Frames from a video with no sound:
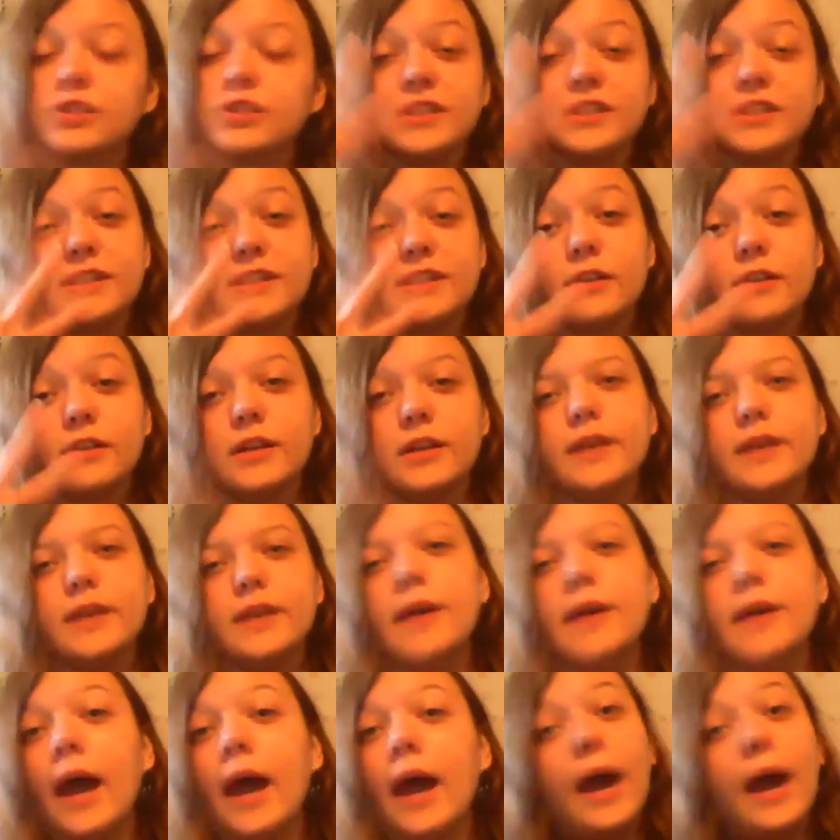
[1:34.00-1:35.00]
Secondly,
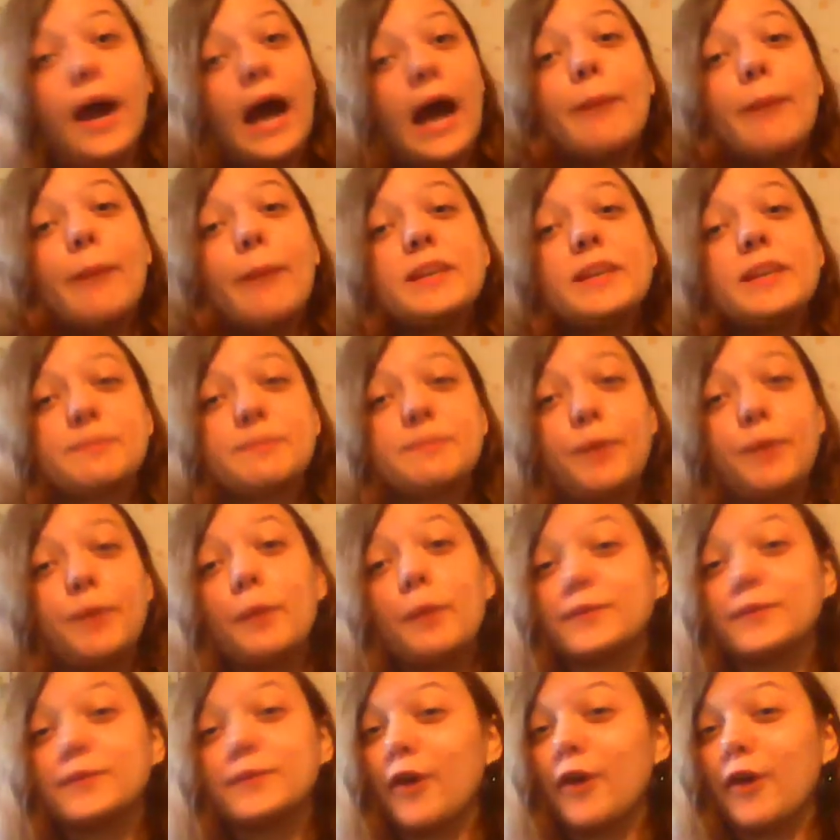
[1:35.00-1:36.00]
happy
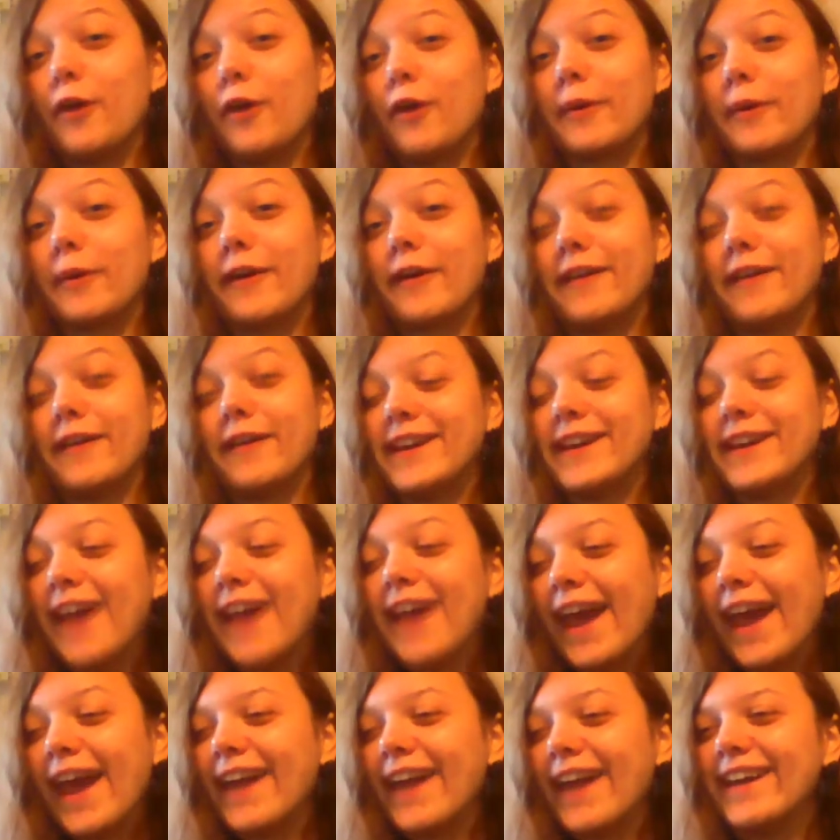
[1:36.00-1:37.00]
Spooptober!
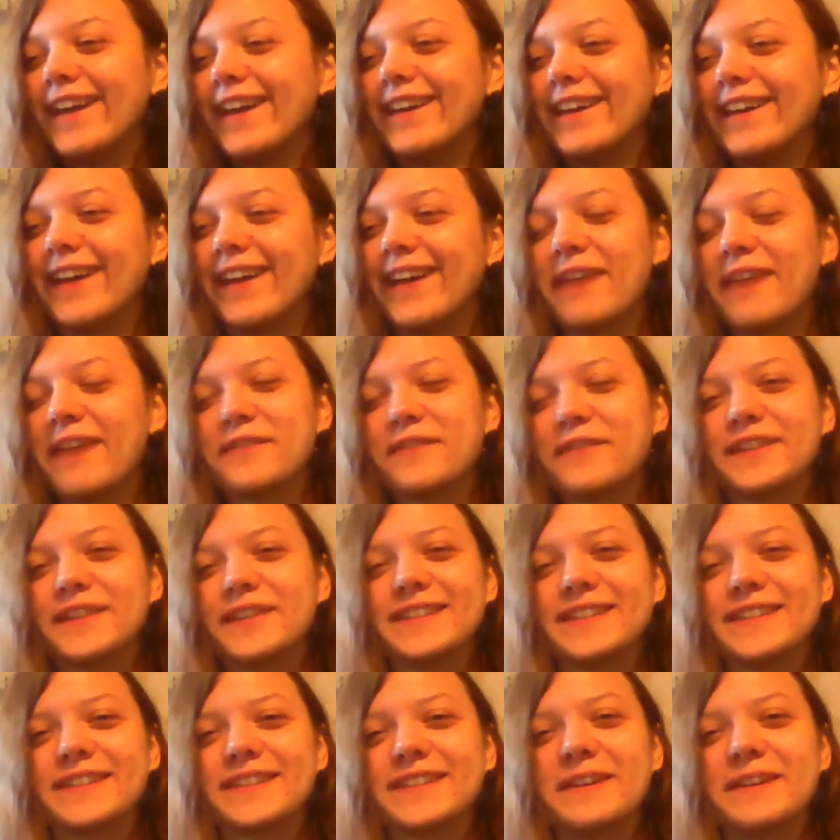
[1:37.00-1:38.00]
Yay! Everything
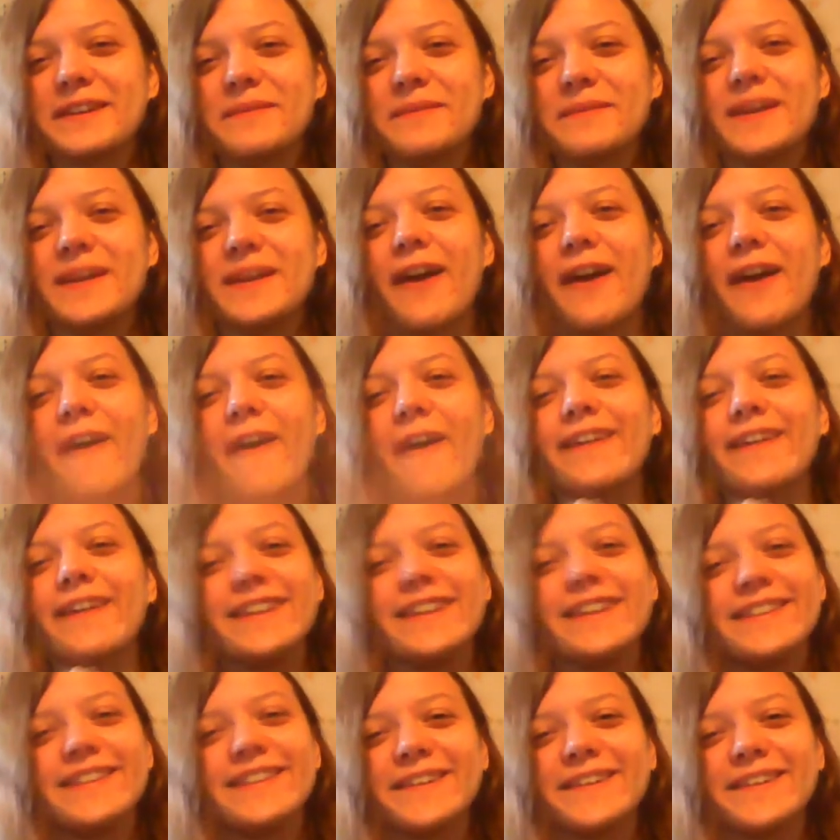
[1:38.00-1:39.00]
is gonna be
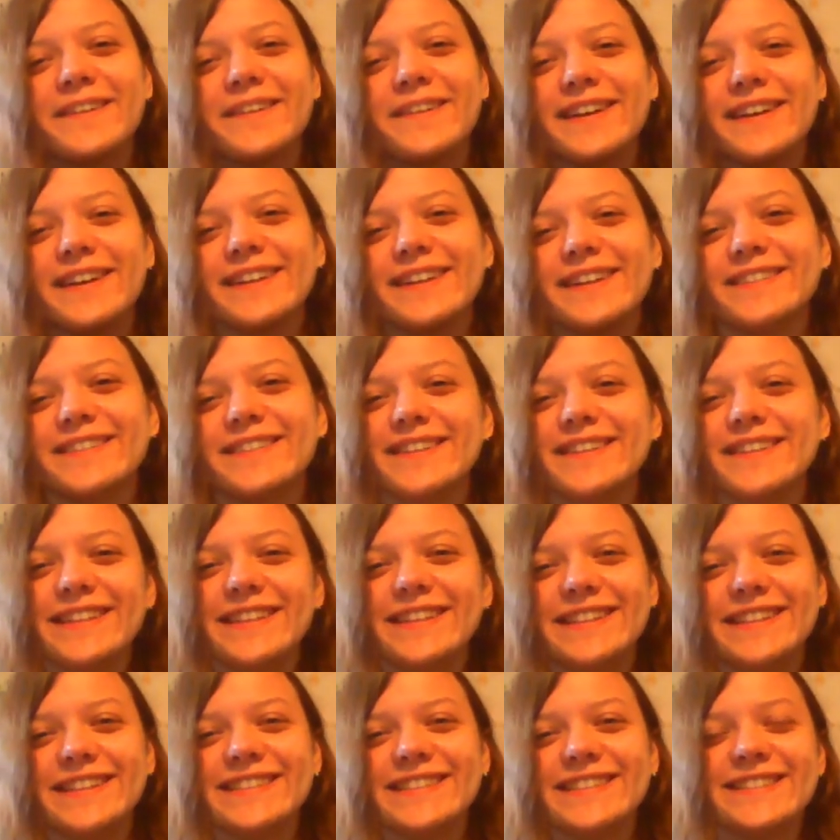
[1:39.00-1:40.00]
hunky-dory during
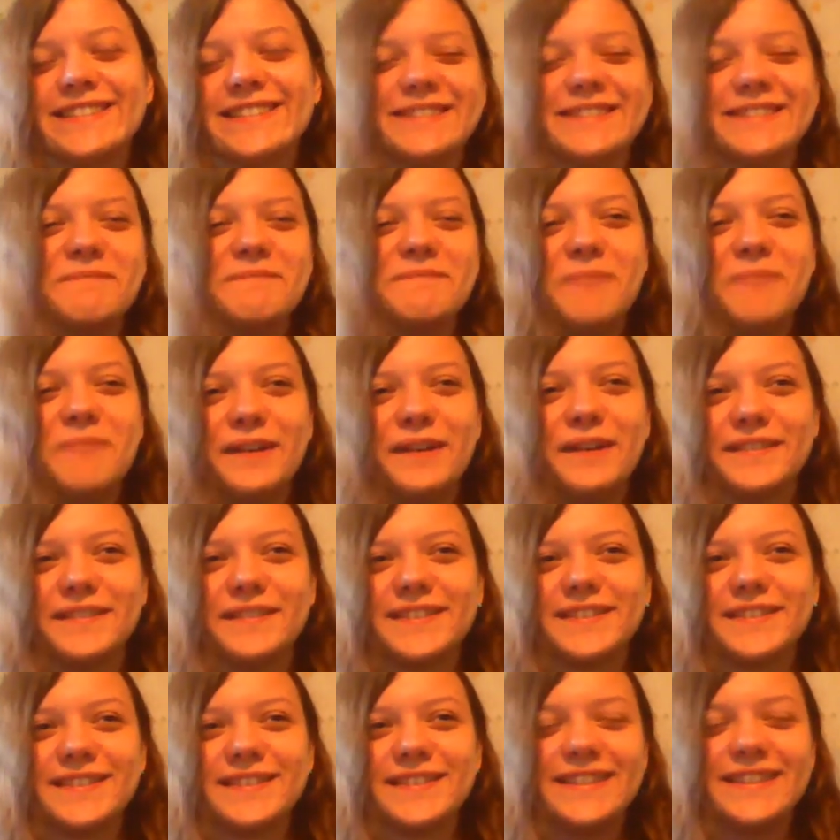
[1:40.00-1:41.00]
this
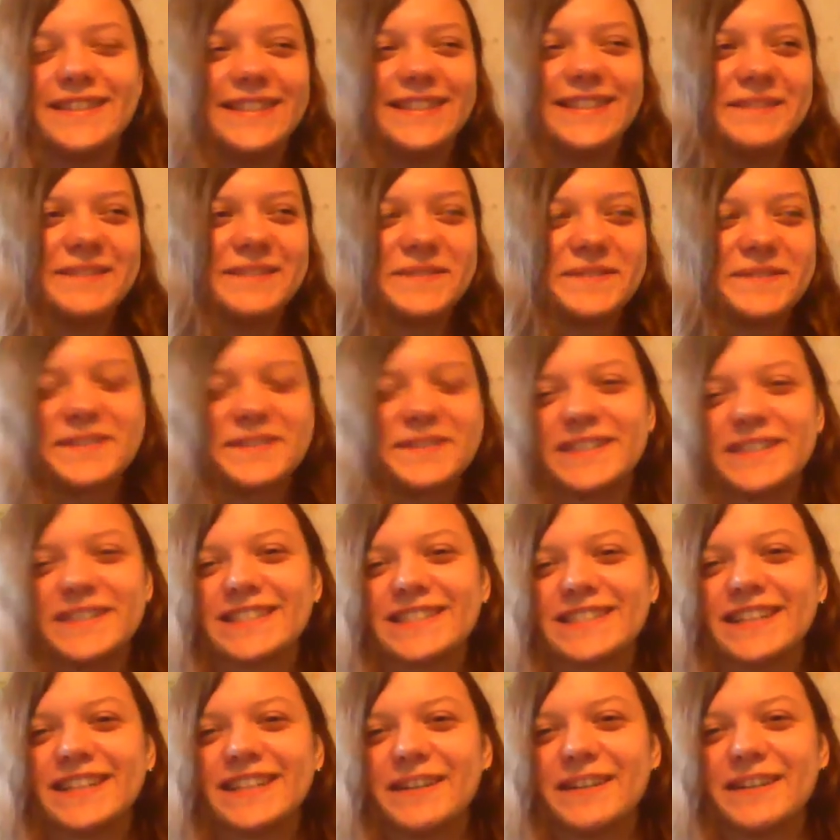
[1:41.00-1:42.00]
month. Oh, I'm so
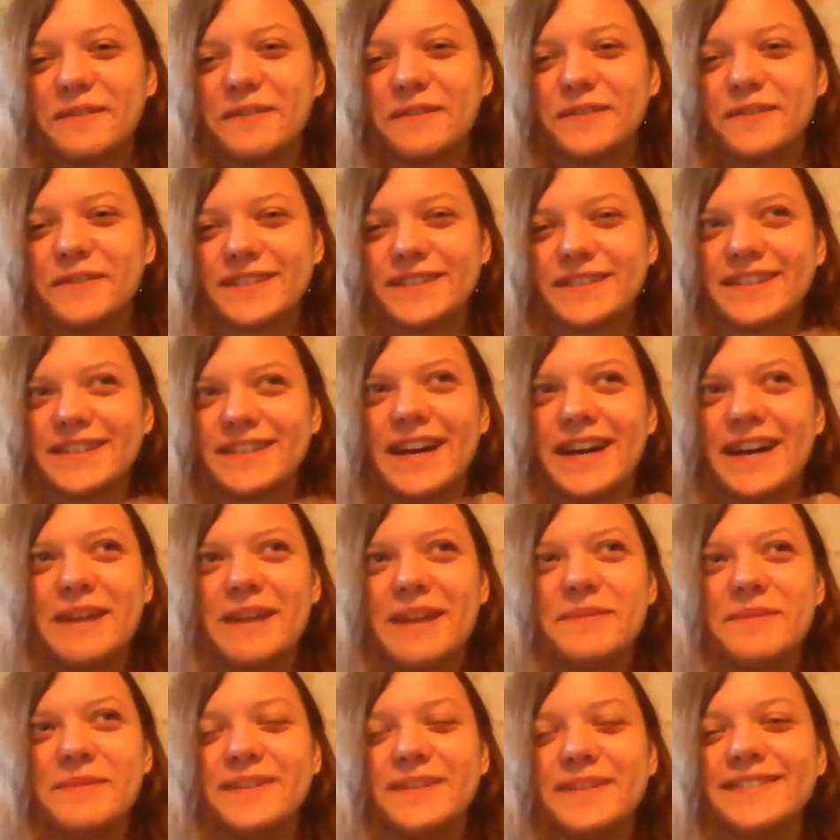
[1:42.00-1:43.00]
excited of what's gonna
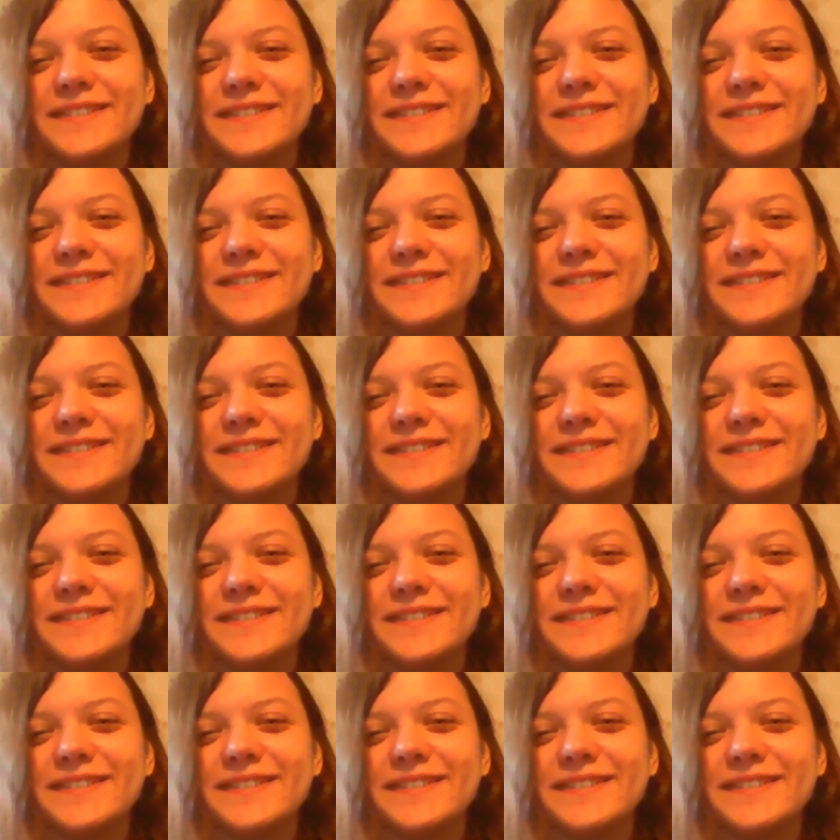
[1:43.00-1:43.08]
happen.